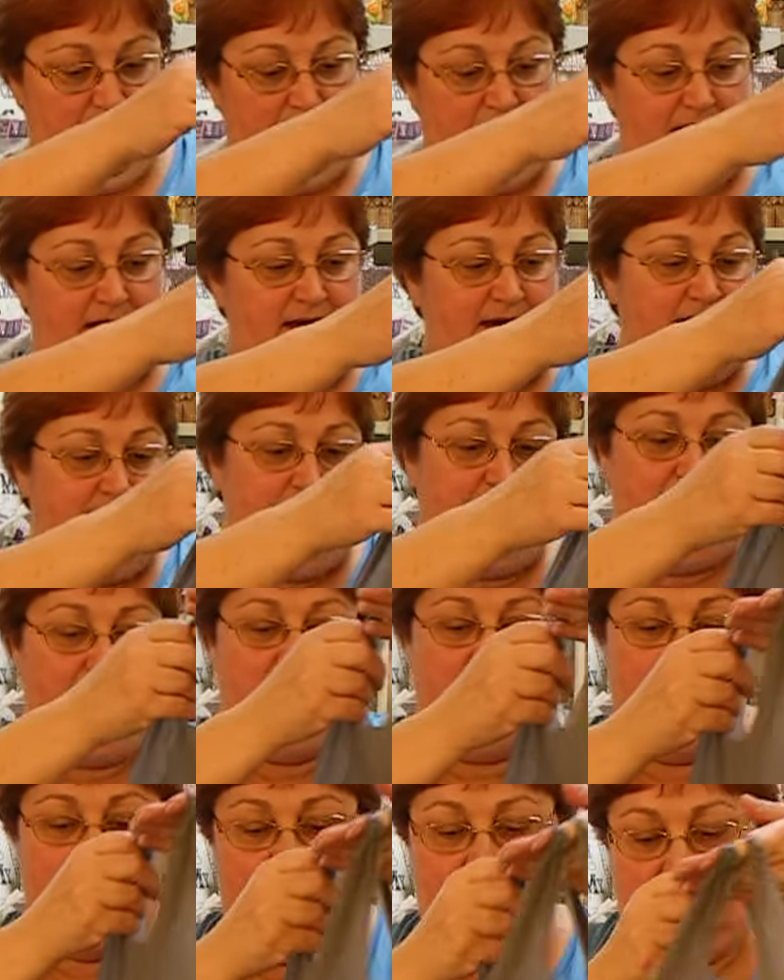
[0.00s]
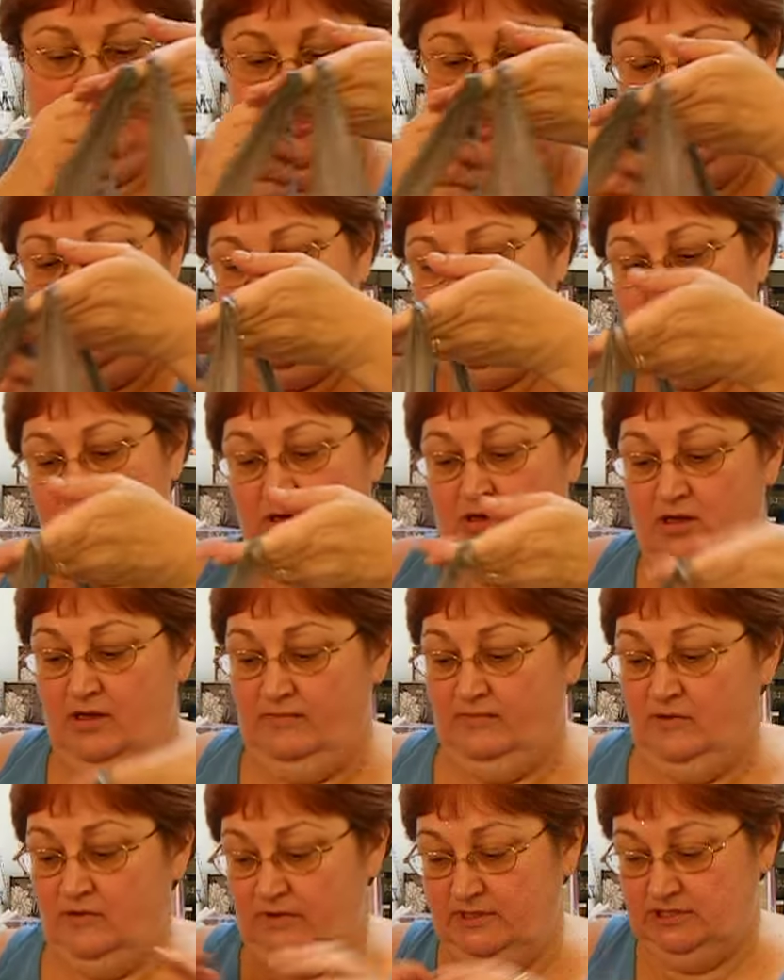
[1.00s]
I
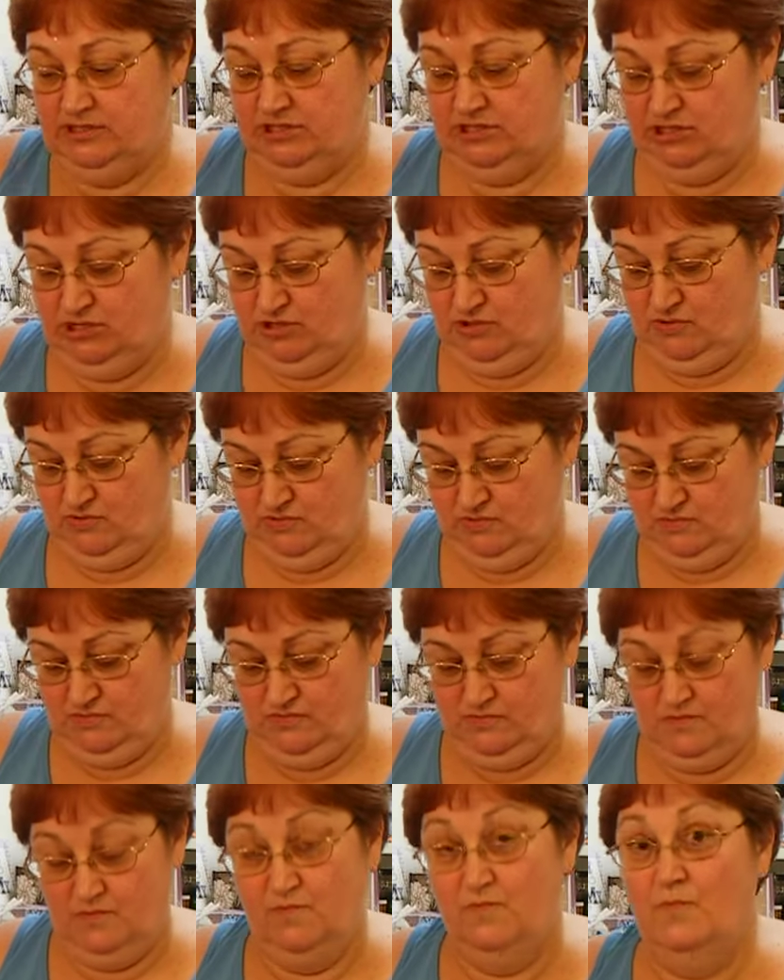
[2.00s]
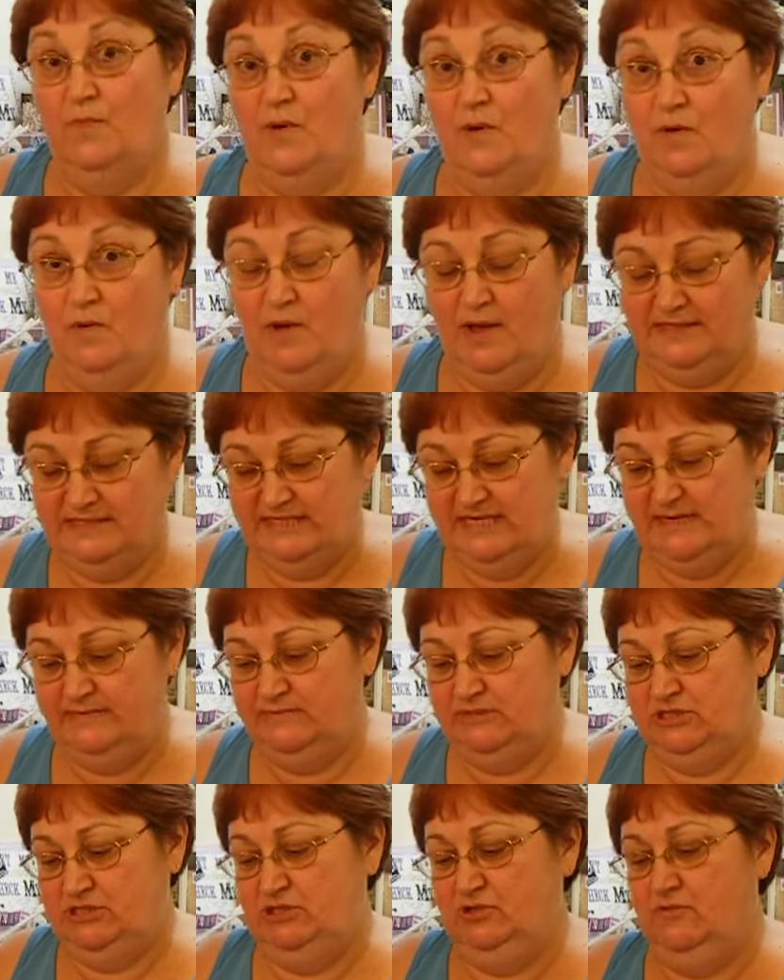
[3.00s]
am going to
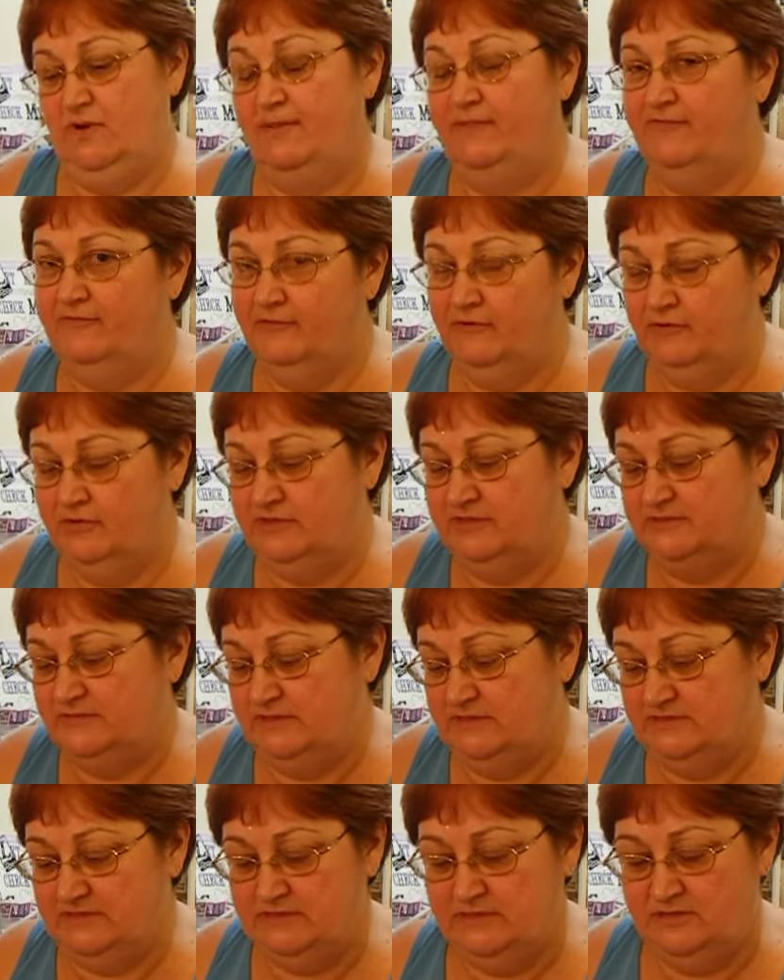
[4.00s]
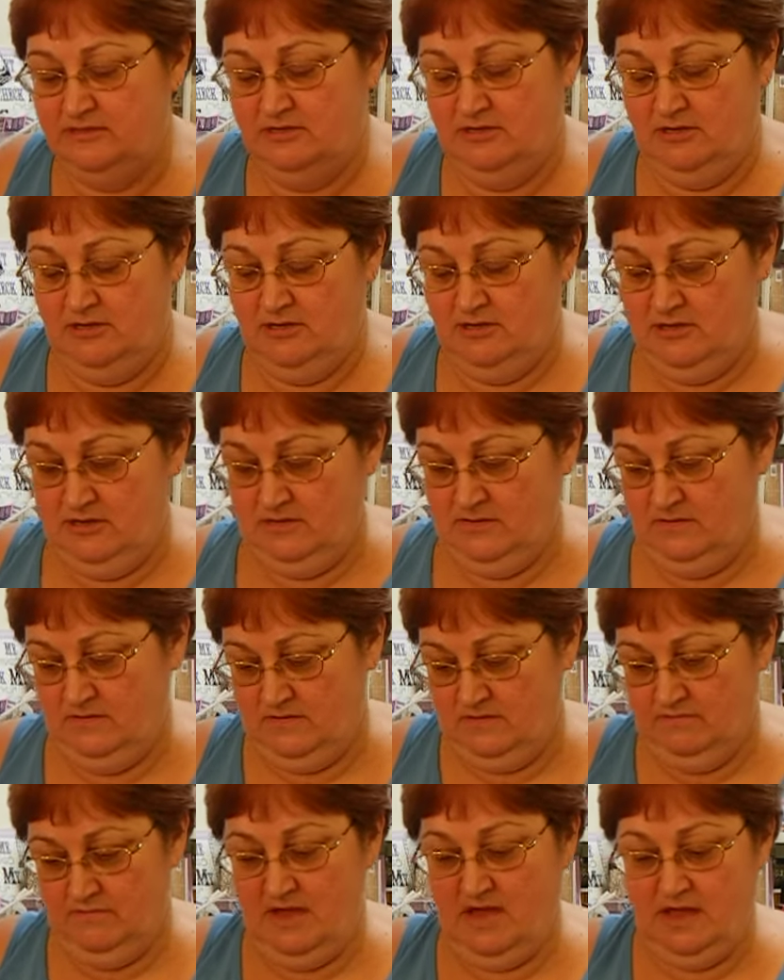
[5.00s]
attempt to, right before Christmas,
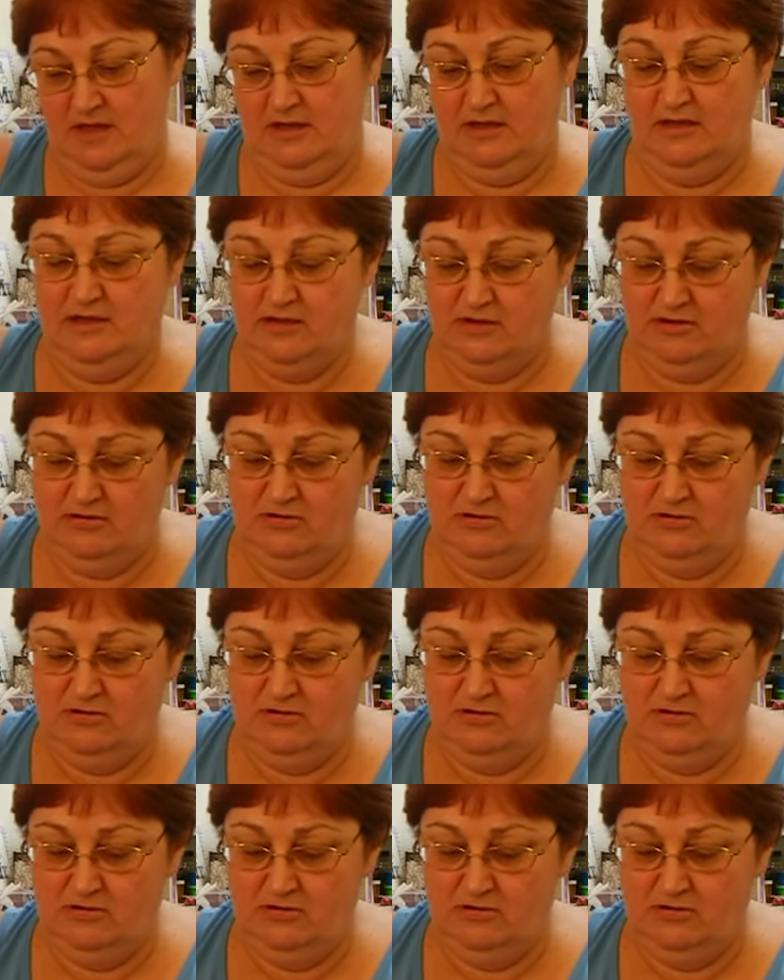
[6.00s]
make,